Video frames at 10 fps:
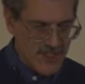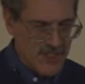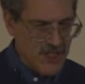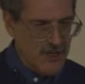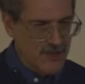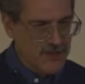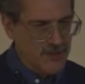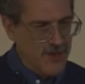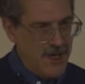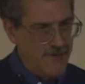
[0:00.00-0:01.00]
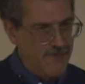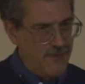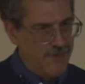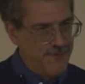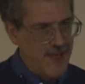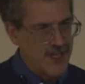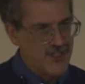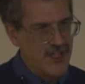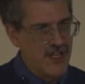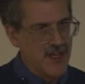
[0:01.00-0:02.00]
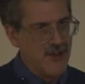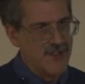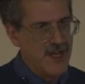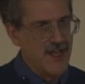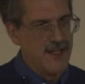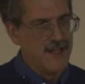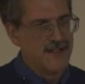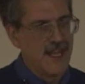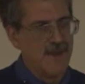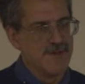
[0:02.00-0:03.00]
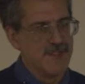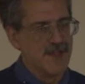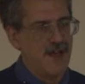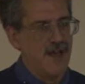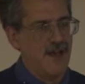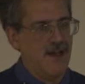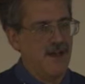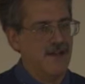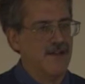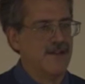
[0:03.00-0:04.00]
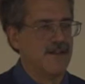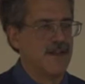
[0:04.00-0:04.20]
a certain degree of reflection that goes on that keeps that